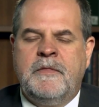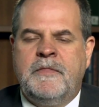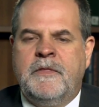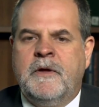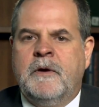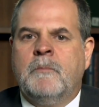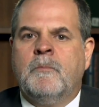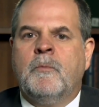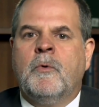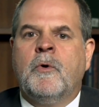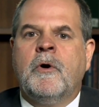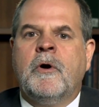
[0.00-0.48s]

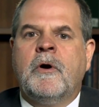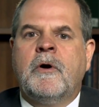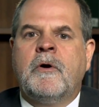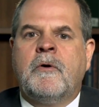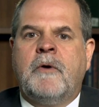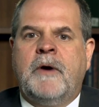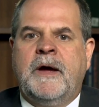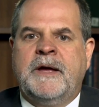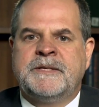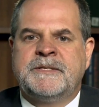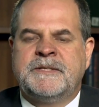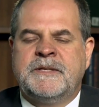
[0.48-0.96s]
they're more
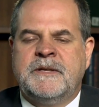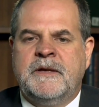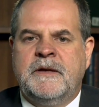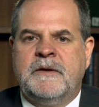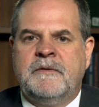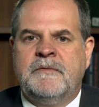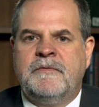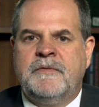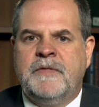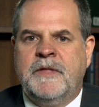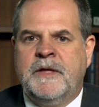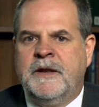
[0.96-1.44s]

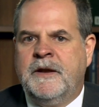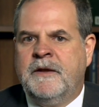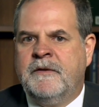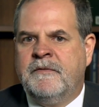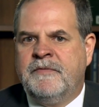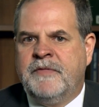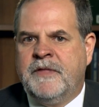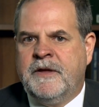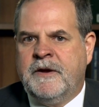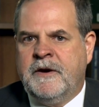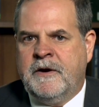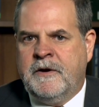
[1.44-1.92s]
aggressive than
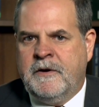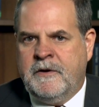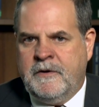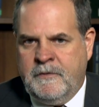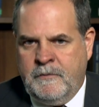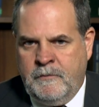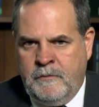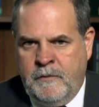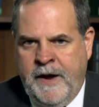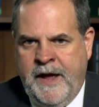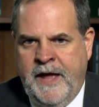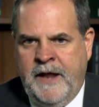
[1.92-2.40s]
if they're
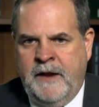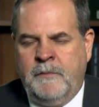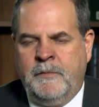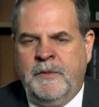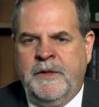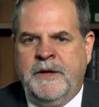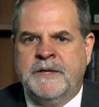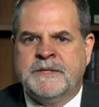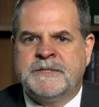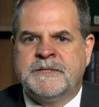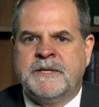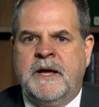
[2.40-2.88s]

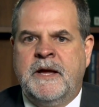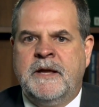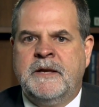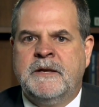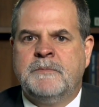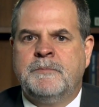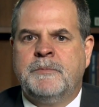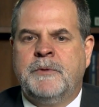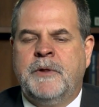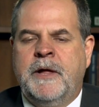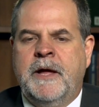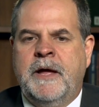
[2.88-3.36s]
randomly assigned
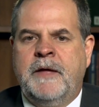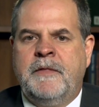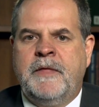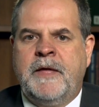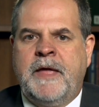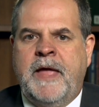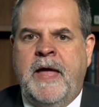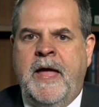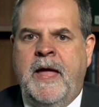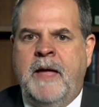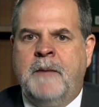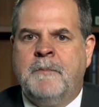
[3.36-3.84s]
to play the
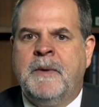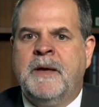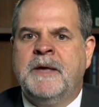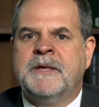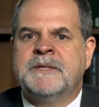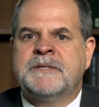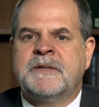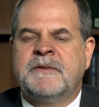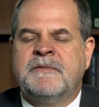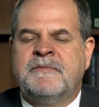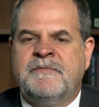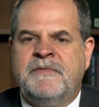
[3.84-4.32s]
game
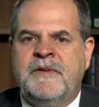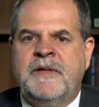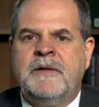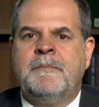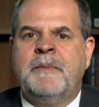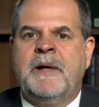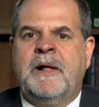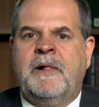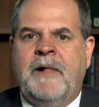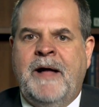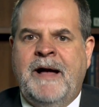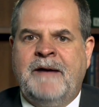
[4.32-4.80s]
as a
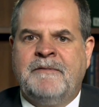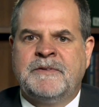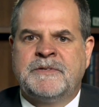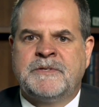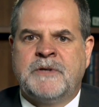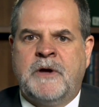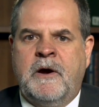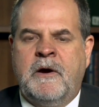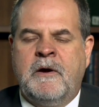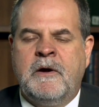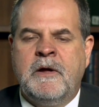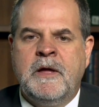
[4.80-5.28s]
female
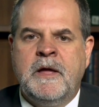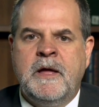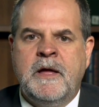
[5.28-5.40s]
avatar.